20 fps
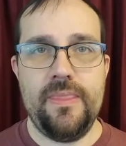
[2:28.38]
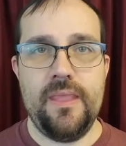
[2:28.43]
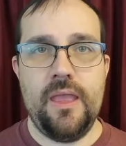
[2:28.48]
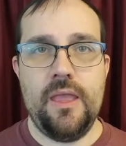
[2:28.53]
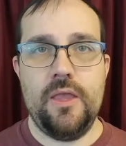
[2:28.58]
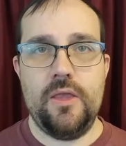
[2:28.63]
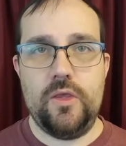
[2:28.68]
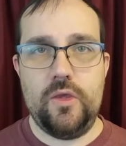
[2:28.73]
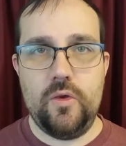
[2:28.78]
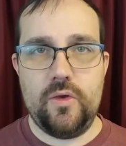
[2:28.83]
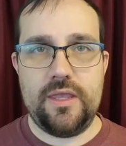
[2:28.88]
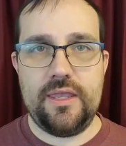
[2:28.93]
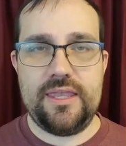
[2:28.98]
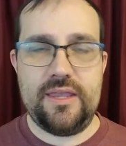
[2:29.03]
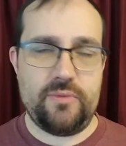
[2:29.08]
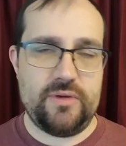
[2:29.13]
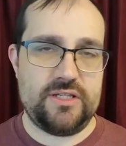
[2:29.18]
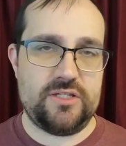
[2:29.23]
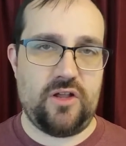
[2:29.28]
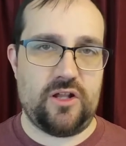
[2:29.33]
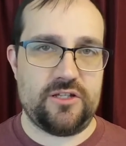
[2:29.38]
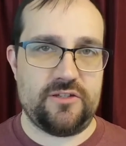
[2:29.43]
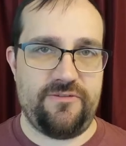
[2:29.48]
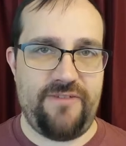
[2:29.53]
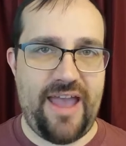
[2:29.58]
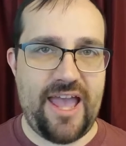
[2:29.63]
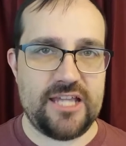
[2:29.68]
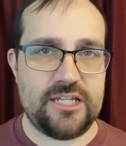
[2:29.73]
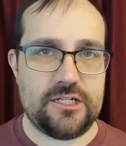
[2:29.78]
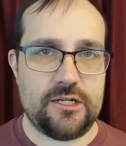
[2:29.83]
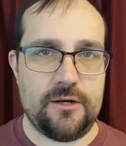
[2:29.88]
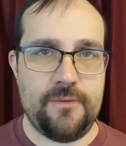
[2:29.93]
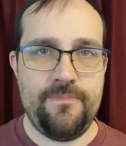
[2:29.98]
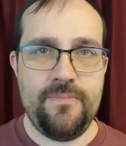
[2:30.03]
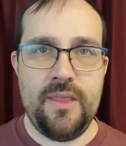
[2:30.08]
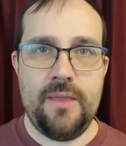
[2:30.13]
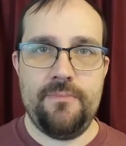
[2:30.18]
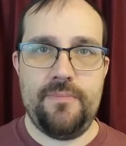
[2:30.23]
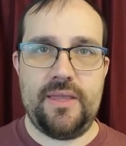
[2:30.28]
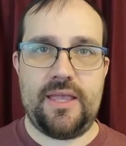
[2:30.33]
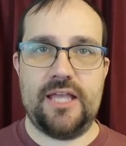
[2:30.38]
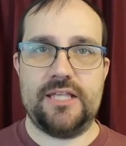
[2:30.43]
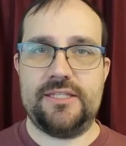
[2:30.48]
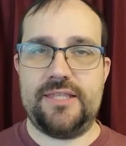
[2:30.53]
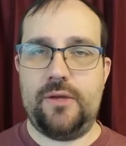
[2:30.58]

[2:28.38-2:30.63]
you can get results faster because